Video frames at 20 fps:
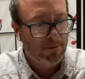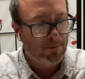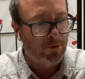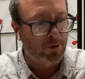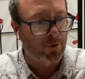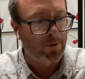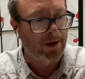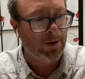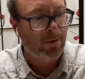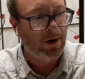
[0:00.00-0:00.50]

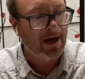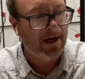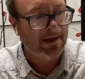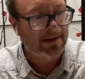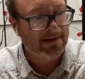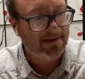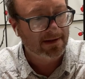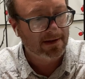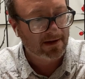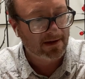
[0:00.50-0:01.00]
Brewing
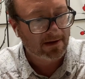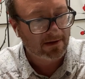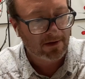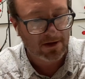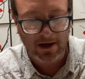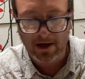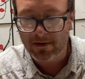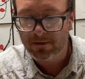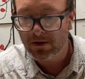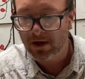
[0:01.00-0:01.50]
wise,
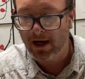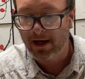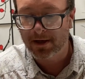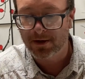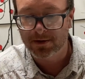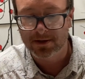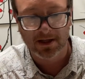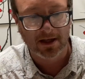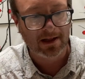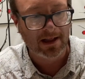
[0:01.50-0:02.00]
I
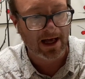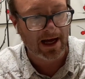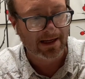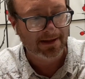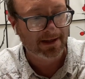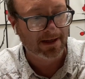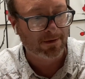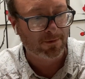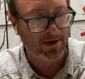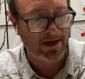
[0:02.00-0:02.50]
use the
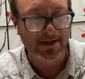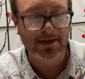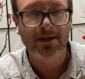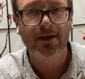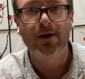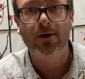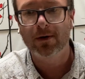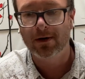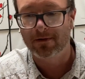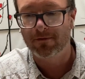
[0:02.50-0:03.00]
classic
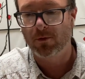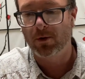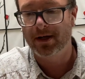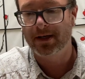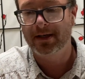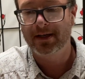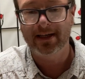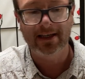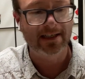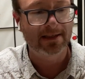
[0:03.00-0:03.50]
ratio of
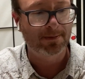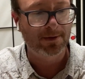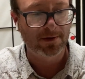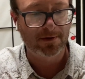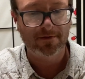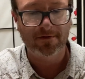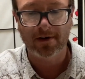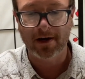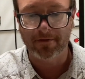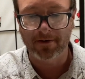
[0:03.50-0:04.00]
1 teaspoon
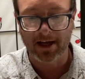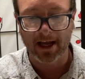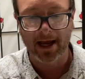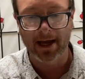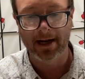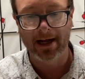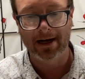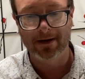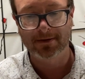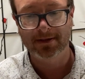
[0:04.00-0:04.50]
for every
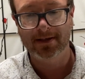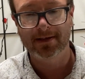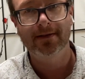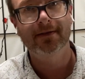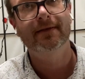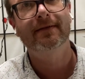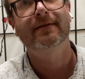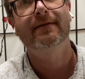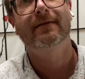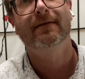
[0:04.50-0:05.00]
8
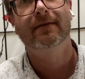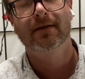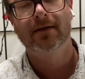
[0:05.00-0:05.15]
ounces.